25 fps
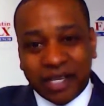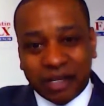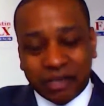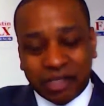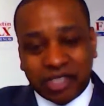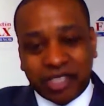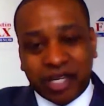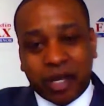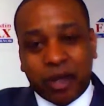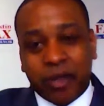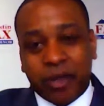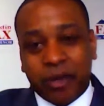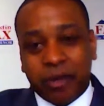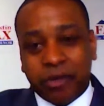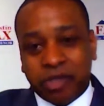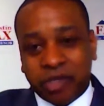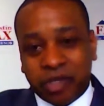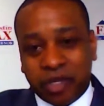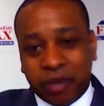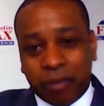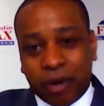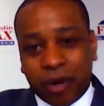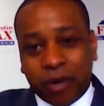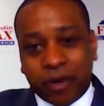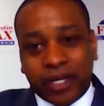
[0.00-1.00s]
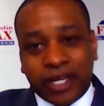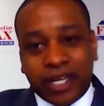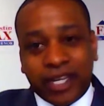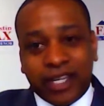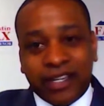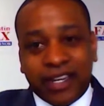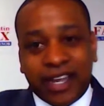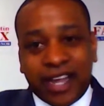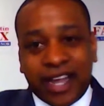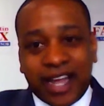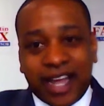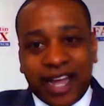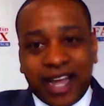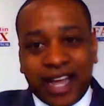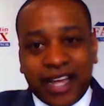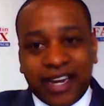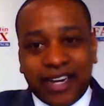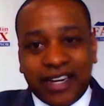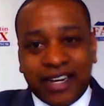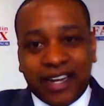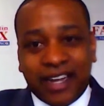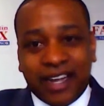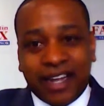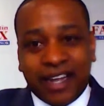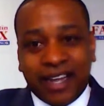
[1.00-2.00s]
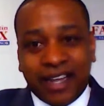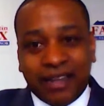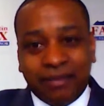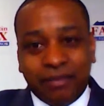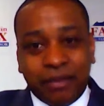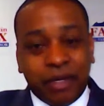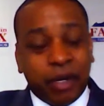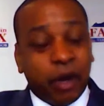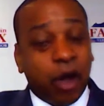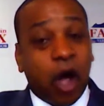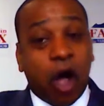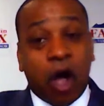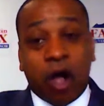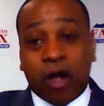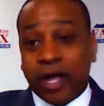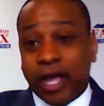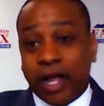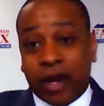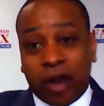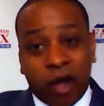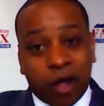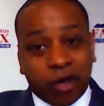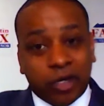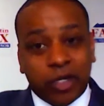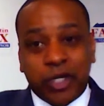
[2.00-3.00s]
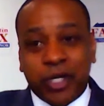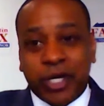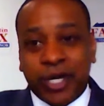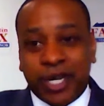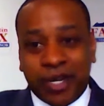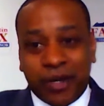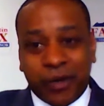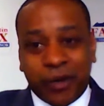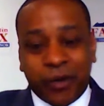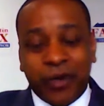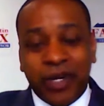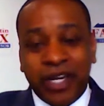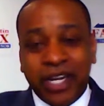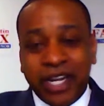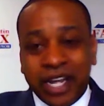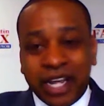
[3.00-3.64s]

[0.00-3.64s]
sell those on the market and, at auction or